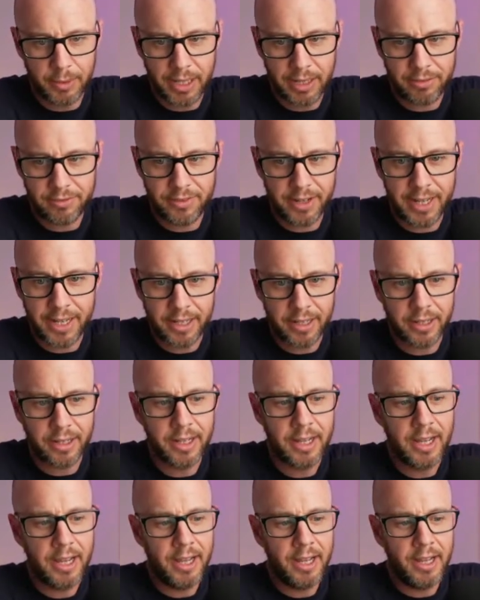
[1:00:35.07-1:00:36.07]
fail,
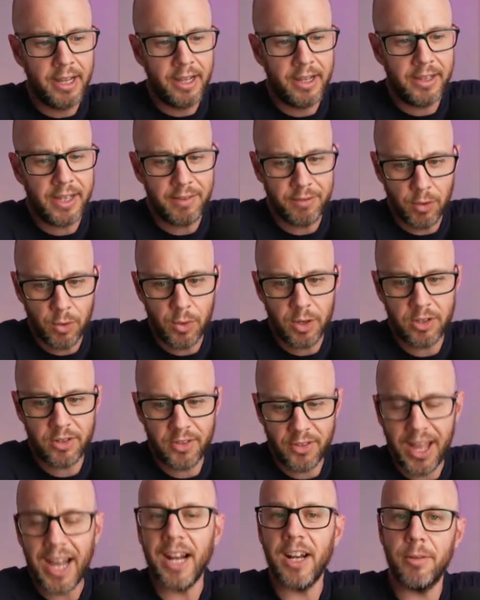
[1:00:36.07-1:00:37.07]
they've always
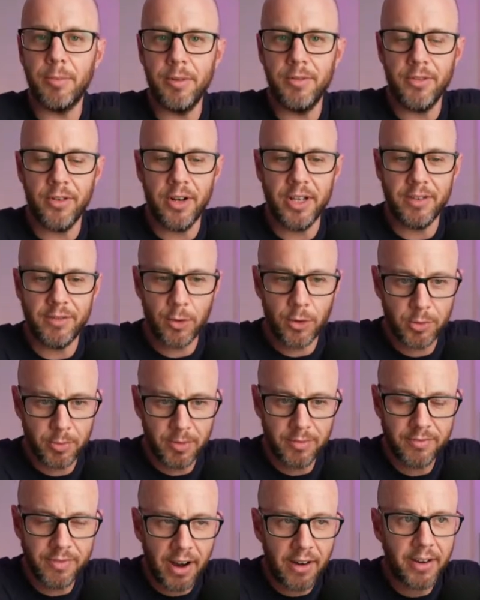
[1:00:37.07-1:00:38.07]
thanked me for it. They've always been
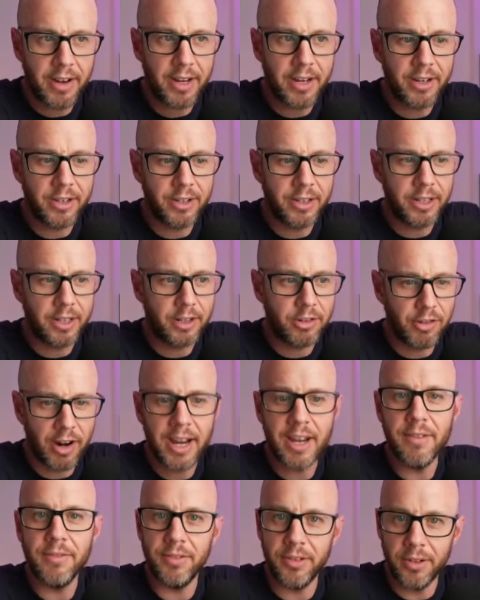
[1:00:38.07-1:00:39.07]
very
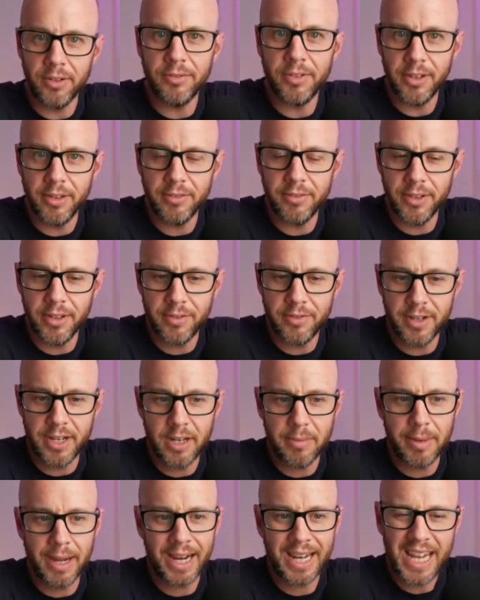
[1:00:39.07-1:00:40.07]
grateful for the
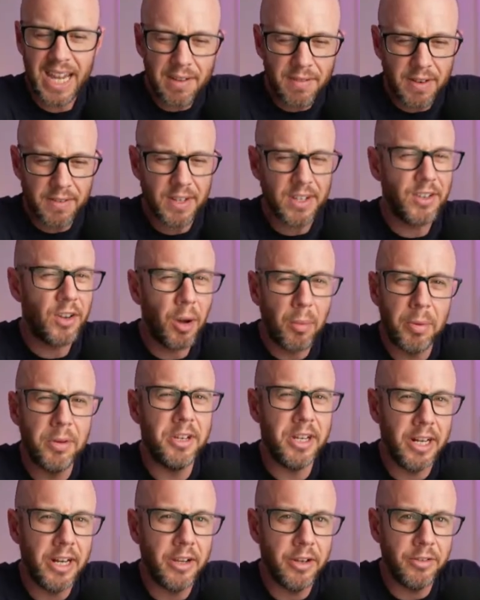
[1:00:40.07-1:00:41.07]
feedback, even if it's not
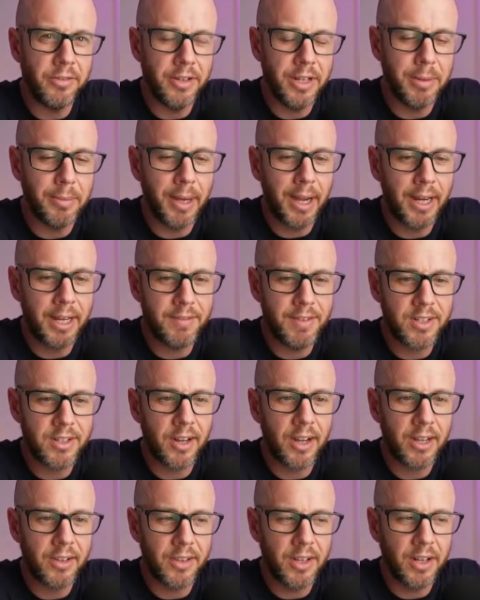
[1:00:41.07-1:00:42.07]
particularly good feedback. If it's
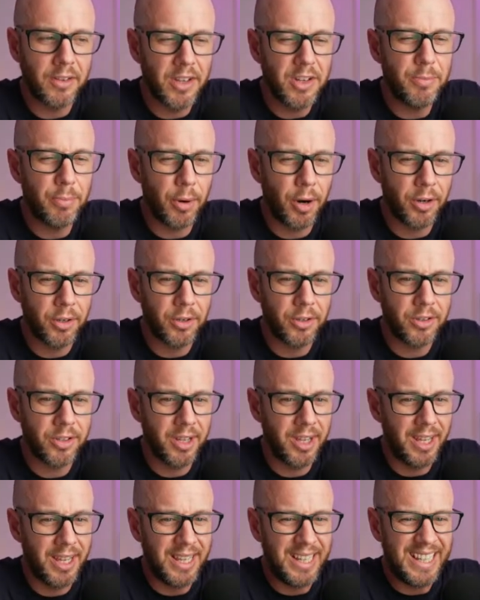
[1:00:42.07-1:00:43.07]
like, you know, this product
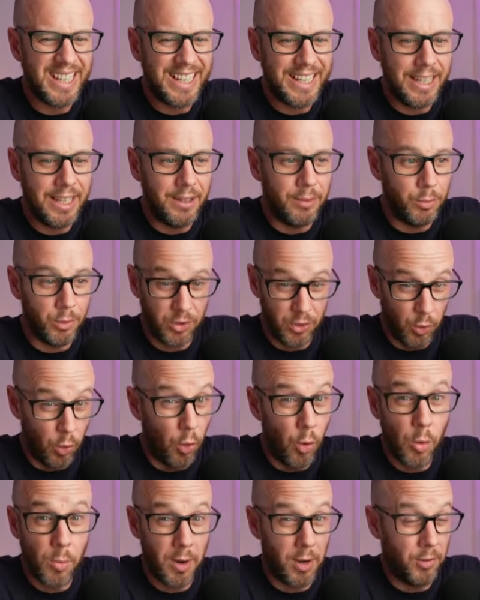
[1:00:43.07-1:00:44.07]
was
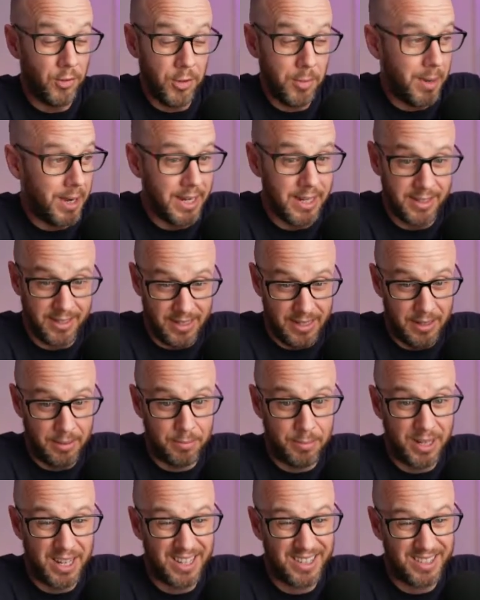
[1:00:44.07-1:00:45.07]
almost amazing,
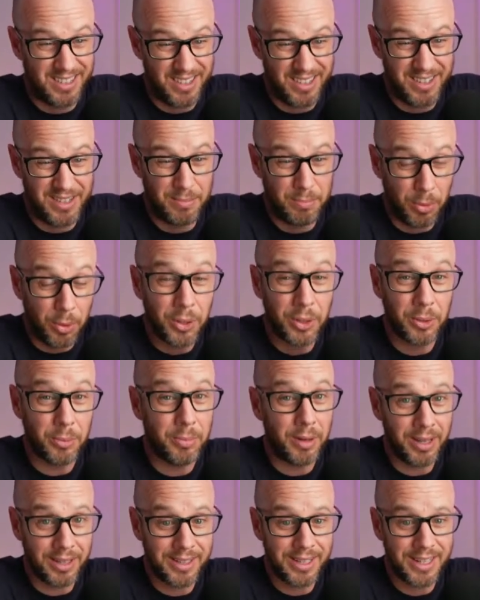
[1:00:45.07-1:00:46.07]
but it's just spoiled
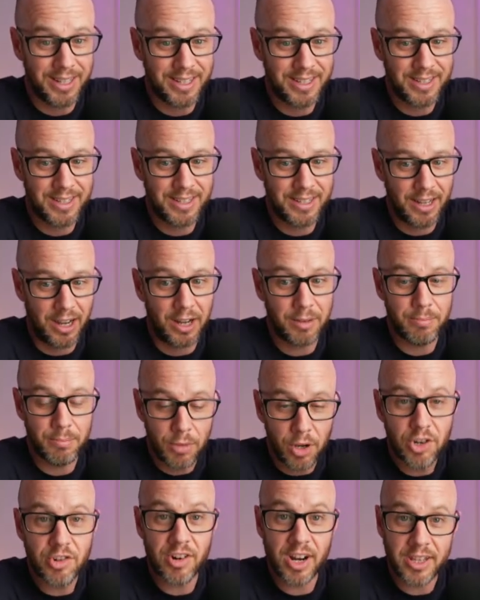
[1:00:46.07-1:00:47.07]
by this, I'd
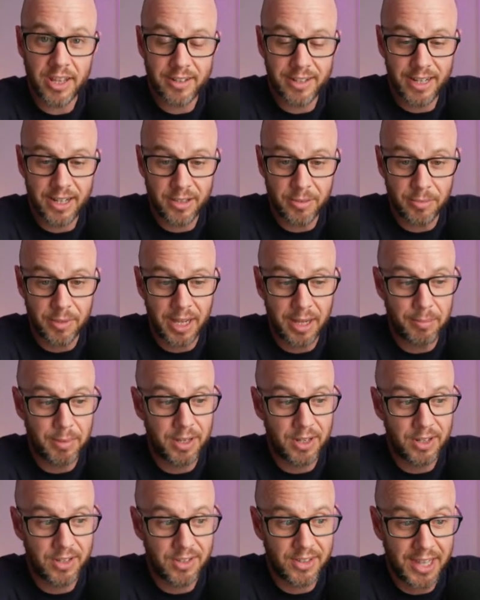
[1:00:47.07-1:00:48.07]
much rather tell them that,
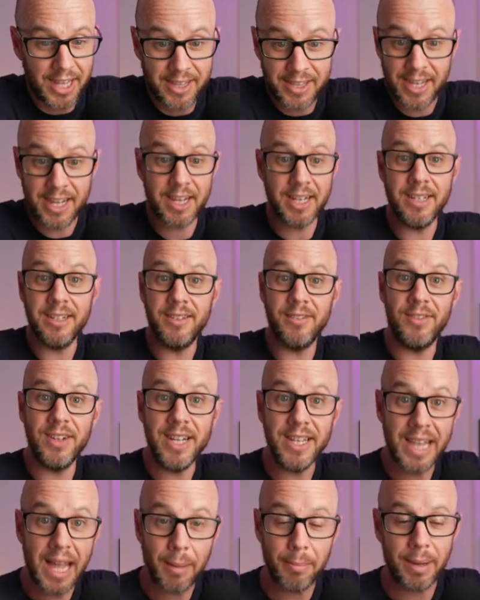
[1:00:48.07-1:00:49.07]
because then they can feed
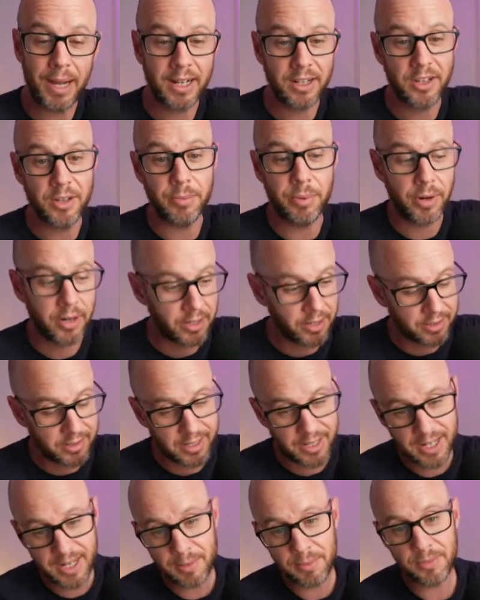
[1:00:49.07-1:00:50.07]
that back to the product
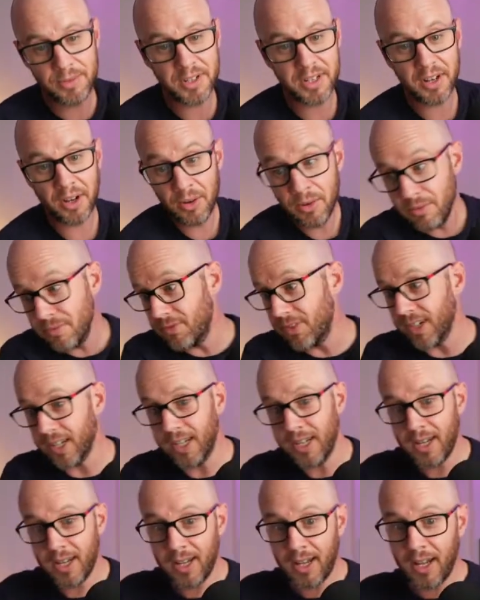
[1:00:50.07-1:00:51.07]
teams, and
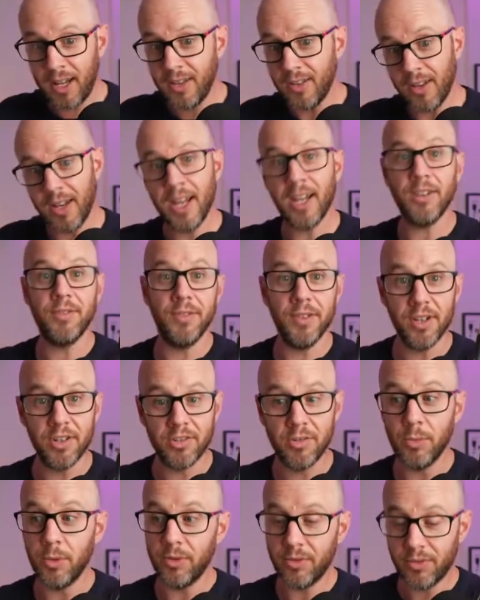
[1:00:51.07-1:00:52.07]
hopefully the next
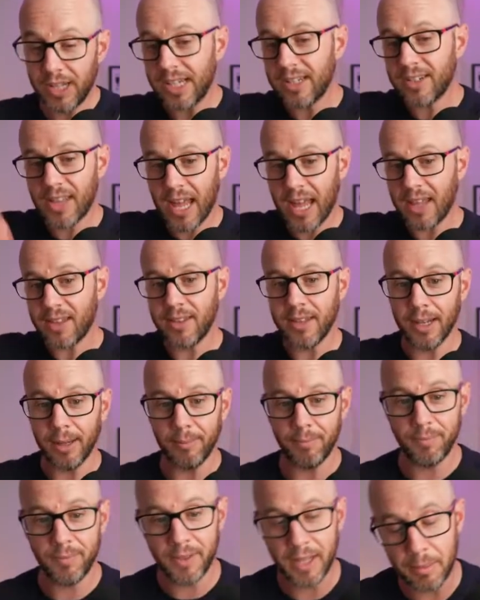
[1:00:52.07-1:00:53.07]
version will fix that thing.
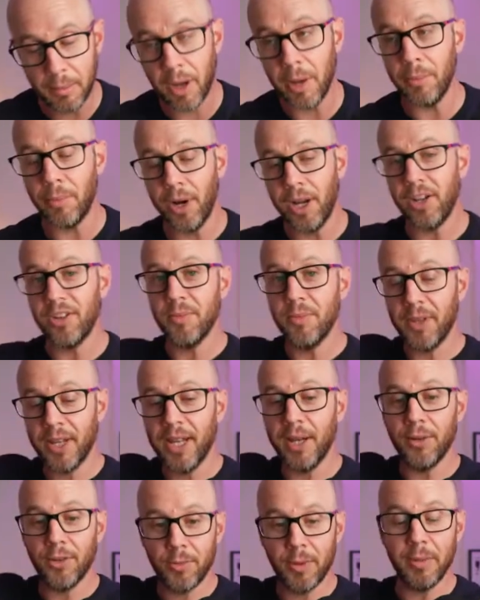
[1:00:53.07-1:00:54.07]
It might break something
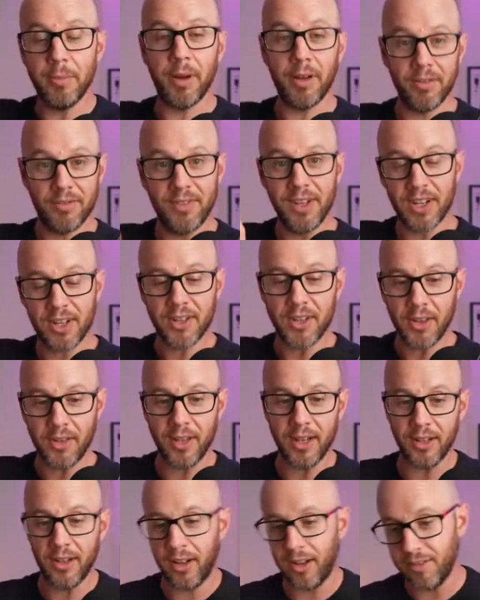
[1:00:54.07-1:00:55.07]
else, but it might fix the thing
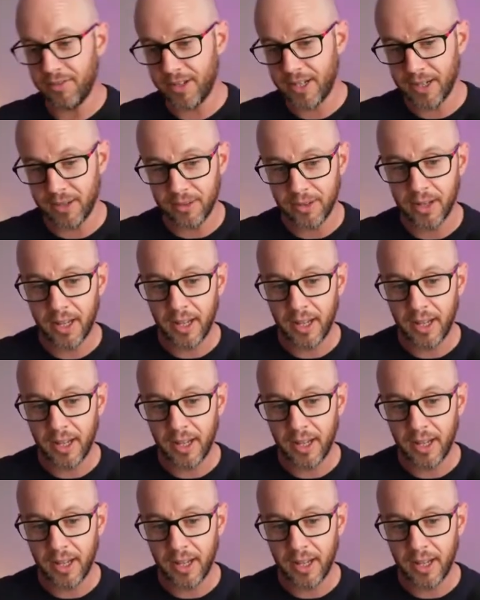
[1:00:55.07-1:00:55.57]
that I found.